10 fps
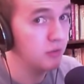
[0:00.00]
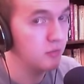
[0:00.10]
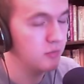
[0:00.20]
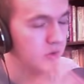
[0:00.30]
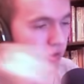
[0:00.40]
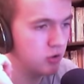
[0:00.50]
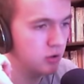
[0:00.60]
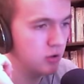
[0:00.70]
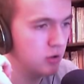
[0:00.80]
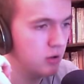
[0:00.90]
looking bridge.
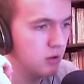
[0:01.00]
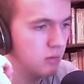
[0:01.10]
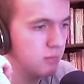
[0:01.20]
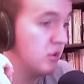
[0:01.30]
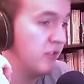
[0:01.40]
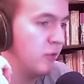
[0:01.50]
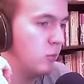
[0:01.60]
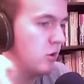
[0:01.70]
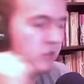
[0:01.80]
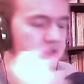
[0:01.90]
But if it
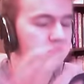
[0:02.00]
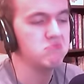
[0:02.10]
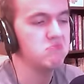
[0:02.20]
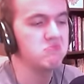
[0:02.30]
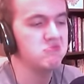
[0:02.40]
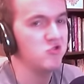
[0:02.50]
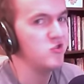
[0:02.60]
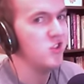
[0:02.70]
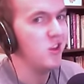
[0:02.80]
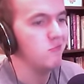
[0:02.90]
works, don't
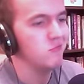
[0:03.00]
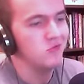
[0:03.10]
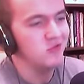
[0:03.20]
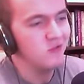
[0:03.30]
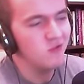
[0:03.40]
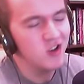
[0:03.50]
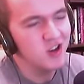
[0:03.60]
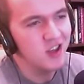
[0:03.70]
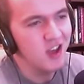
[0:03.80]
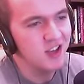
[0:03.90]
care. Don't
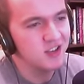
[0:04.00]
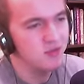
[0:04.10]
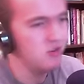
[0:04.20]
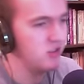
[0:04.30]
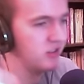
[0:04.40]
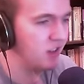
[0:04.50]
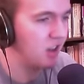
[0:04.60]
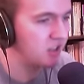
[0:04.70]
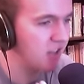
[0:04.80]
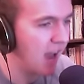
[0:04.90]
really care, to be honest.
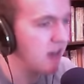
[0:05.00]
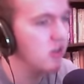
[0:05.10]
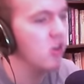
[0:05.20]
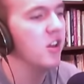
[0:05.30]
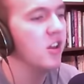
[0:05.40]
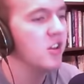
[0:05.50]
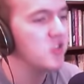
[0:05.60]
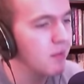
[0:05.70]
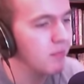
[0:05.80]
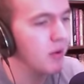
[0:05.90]
I cannot
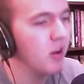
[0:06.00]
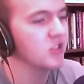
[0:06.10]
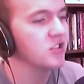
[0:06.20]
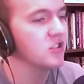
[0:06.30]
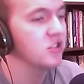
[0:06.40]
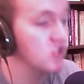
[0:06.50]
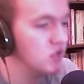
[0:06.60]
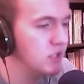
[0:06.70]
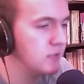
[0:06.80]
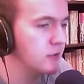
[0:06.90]
get past this
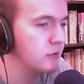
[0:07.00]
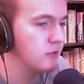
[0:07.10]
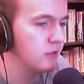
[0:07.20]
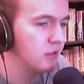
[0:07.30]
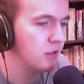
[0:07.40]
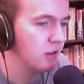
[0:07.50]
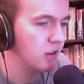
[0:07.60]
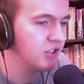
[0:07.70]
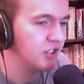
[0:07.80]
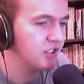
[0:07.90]
level.
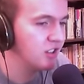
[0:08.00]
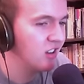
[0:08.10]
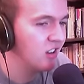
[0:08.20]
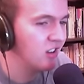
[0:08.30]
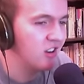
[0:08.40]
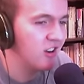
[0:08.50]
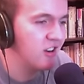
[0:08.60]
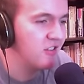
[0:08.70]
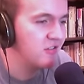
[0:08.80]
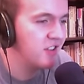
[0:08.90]
I just,
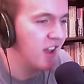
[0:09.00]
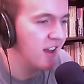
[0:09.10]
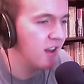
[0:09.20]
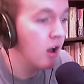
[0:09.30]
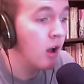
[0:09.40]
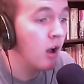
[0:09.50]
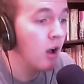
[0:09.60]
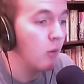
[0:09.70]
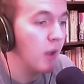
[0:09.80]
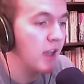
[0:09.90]
I don't get it.
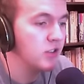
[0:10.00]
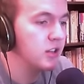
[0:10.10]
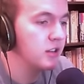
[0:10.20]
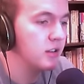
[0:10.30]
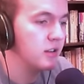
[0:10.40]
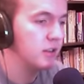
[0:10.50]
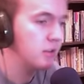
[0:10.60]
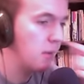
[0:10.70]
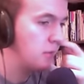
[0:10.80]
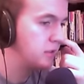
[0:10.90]
Wait, actually, I
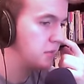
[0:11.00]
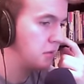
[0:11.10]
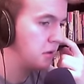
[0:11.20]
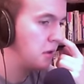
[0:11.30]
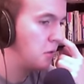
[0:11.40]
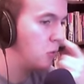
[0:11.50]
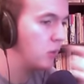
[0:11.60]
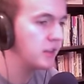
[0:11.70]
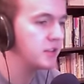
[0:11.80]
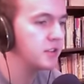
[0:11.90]
think I might be on something. All
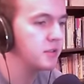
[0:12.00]
I need to